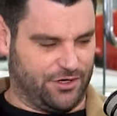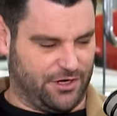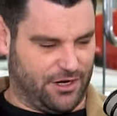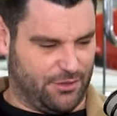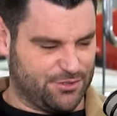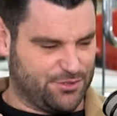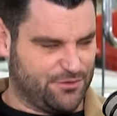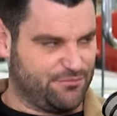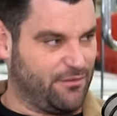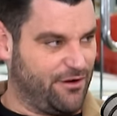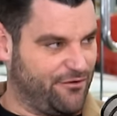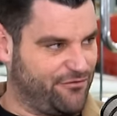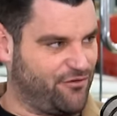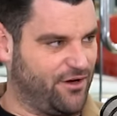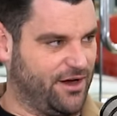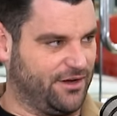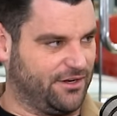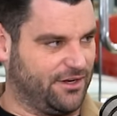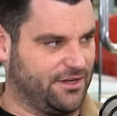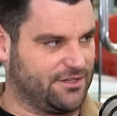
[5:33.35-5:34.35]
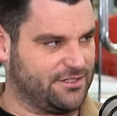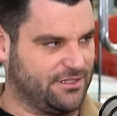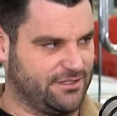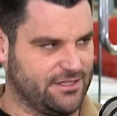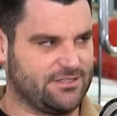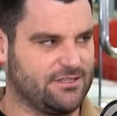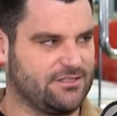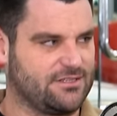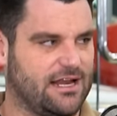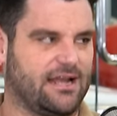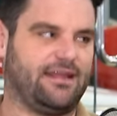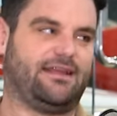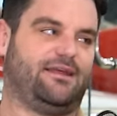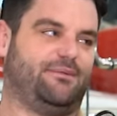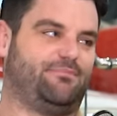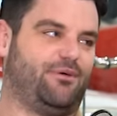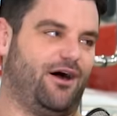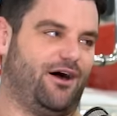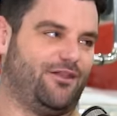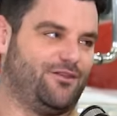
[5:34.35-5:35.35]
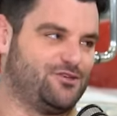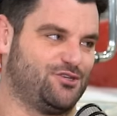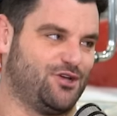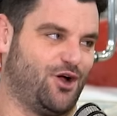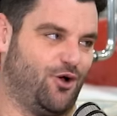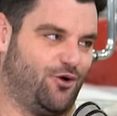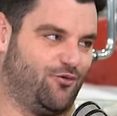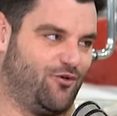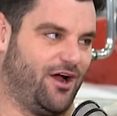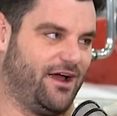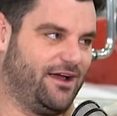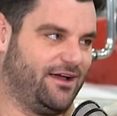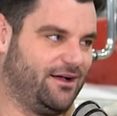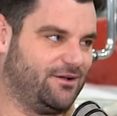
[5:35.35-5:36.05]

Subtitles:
And I was with my friend and I said, this is clearly part of the show, right?